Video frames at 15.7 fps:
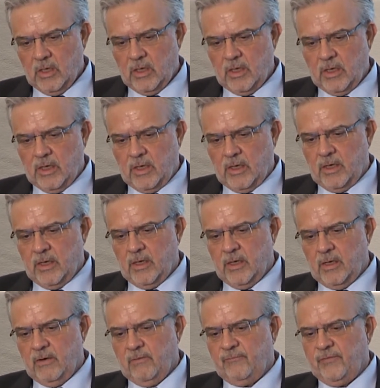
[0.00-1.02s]

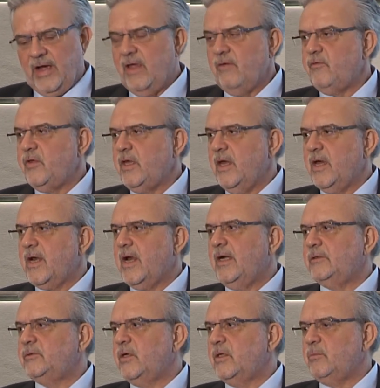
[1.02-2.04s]
five-year
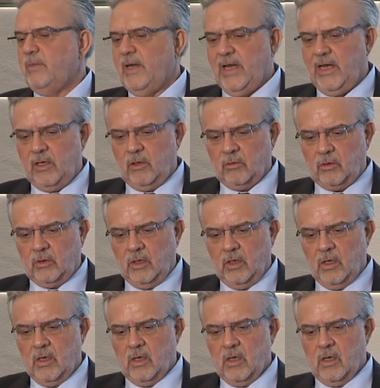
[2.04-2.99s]
100 million,